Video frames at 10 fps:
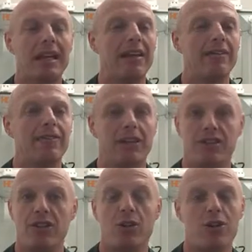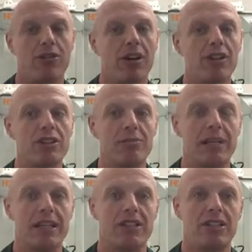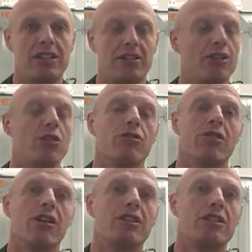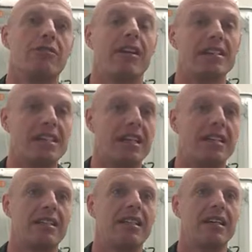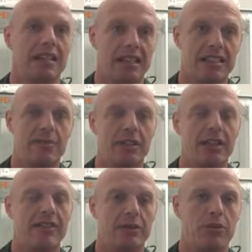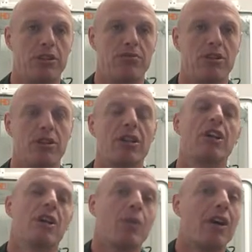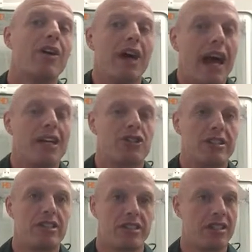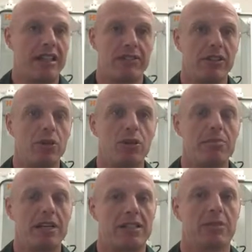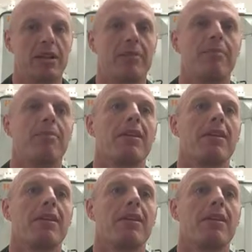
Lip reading: If there's no neurology patient or no neurology resident and somebody comes in with a stroke, well, Ashley's just going to have to do her best with it.